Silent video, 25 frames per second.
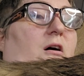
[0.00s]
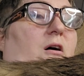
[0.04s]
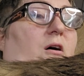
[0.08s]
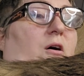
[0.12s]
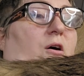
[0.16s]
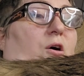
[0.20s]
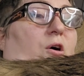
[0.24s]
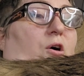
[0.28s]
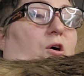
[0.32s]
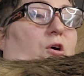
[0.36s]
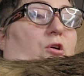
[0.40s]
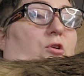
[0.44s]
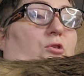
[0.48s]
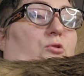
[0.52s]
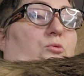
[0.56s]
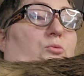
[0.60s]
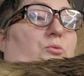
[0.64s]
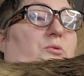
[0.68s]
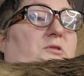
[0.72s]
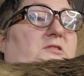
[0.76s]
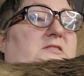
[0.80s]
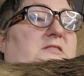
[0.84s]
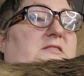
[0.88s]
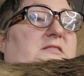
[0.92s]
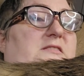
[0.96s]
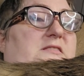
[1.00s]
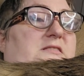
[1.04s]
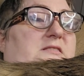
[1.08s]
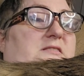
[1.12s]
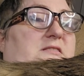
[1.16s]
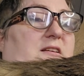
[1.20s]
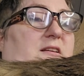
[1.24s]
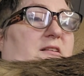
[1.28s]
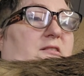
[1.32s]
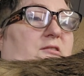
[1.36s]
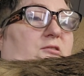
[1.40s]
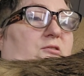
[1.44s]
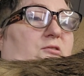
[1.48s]
All was
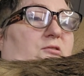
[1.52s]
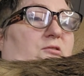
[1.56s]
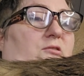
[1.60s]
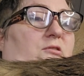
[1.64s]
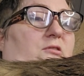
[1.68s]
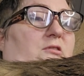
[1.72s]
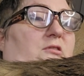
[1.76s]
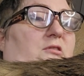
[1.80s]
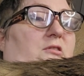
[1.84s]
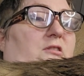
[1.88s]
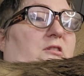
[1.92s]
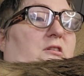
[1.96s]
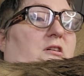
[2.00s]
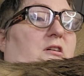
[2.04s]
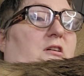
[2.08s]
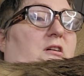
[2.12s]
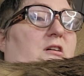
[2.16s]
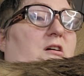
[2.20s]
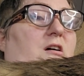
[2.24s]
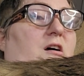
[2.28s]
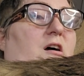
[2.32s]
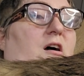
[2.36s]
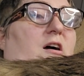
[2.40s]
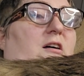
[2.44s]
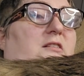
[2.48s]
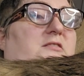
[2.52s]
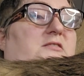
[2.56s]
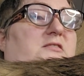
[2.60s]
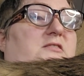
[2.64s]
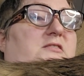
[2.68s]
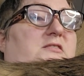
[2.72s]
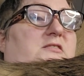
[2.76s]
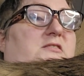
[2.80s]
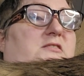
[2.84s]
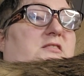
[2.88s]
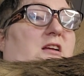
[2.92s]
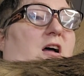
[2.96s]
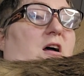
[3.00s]
still, a
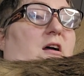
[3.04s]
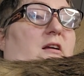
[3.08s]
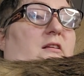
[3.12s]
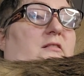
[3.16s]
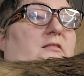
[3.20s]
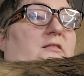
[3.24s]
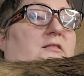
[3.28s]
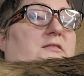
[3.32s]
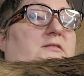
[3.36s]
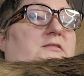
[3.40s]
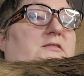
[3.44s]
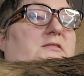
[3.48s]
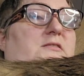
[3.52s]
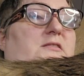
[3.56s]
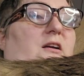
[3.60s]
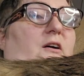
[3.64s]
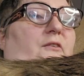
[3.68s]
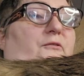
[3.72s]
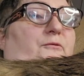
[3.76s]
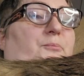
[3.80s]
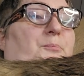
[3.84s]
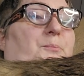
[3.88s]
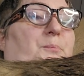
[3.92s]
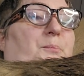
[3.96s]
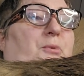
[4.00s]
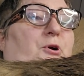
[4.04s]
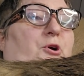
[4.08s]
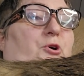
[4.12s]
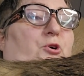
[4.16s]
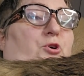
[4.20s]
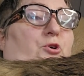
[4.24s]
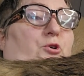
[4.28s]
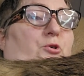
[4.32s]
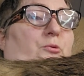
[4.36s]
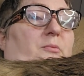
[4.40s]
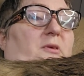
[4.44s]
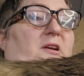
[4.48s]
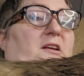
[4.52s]
silence of
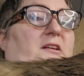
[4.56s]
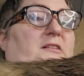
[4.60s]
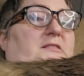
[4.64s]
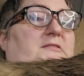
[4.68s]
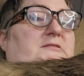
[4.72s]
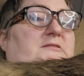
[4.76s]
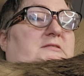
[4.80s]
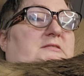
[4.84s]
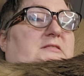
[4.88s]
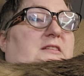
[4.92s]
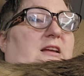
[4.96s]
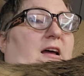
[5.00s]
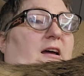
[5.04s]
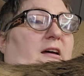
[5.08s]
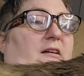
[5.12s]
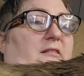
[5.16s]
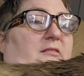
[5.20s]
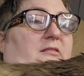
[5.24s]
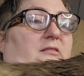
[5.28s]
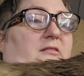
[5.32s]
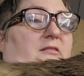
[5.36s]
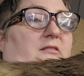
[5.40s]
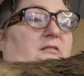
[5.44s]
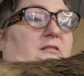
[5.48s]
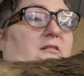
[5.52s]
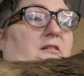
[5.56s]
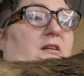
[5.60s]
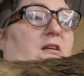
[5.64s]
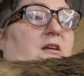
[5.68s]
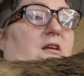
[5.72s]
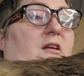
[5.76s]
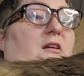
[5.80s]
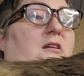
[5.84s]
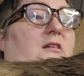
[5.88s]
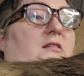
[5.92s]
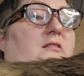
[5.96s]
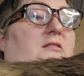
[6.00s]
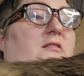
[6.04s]
permanent death
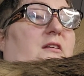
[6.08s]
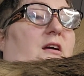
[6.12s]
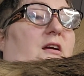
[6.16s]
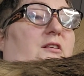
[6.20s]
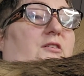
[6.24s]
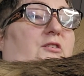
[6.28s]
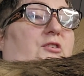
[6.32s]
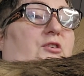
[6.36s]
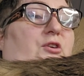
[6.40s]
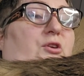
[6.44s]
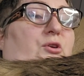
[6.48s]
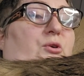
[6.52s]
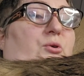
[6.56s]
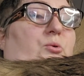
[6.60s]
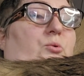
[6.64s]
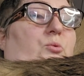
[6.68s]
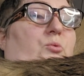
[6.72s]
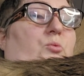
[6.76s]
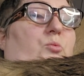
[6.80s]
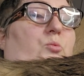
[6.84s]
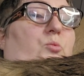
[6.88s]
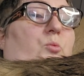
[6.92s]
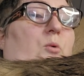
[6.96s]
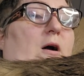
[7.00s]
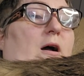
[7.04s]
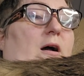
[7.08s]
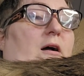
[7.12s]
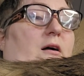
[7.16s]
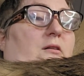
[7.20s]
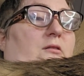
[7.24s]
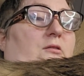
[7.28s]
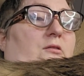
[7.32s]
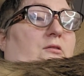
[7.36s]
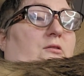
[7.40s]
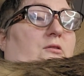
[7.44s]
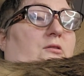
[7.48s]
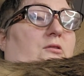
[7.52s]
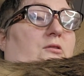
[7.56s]
that knew
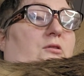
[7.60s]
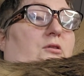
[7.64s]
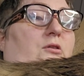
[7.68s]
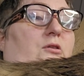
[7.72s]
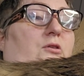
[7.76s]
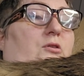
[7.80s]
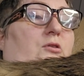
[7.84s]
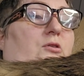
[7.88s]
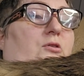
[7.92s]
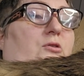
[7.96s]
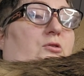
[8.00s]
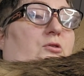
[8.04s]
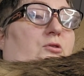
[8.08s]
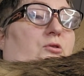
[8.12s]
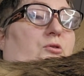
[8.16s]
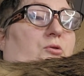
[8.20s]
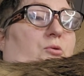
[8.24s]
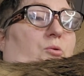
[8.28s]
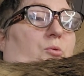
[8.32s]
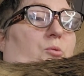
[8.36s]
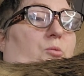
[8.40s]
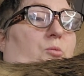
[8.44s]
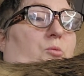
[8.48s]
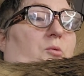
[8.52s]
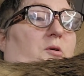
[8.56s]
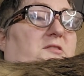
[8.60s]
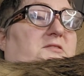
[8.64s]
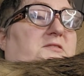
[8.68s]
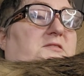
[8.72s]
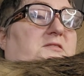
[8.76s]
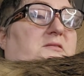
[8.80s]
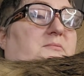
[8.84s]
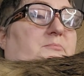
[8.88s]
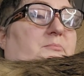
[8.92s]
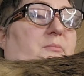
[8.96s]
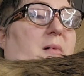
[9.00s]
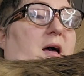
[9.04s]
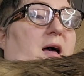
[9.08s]
well who was
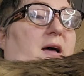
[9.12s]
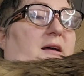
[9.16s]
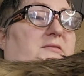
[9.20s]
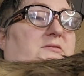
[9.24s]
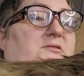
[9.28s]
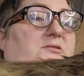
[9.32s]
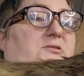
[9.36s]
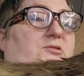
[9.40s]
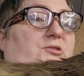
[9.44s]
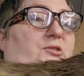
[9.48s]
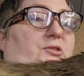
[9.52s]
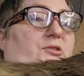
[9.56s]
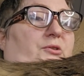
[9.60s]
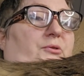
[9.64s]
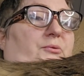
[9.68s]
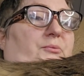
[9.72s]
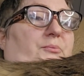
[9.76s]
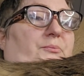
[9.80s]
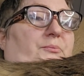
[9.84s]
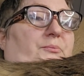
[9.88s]
the master.